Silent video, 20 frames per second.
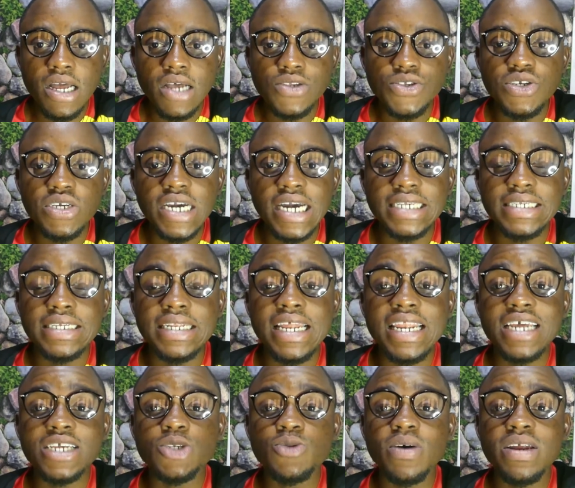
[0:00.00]
I'll see you guys in
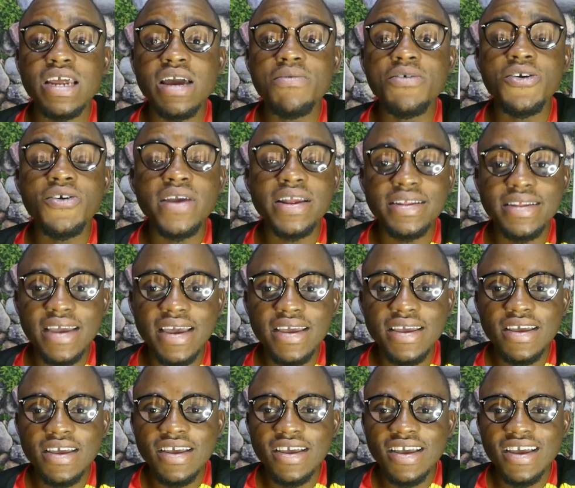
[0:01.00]
the next one. Have a great day.